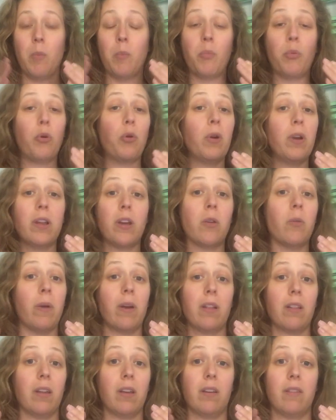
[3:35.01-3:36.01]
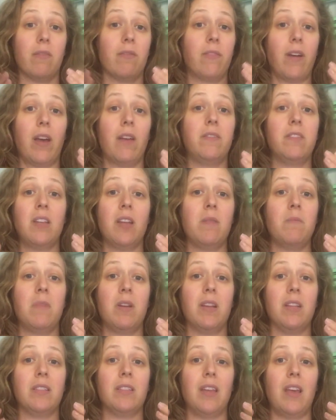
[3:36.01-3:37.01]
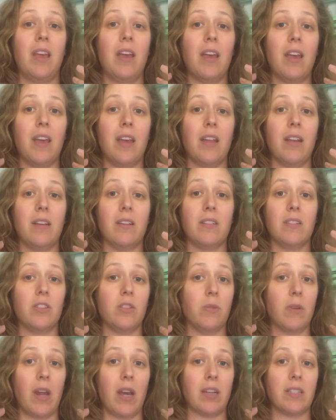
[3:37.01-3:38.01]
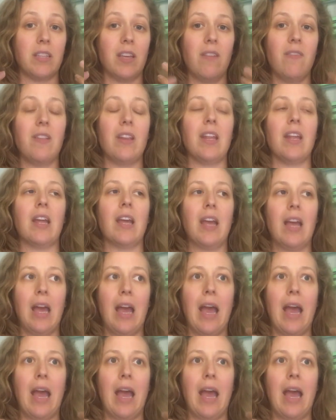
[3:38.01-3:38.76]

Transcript: pretty quickly, 5-10 minutes into an activity.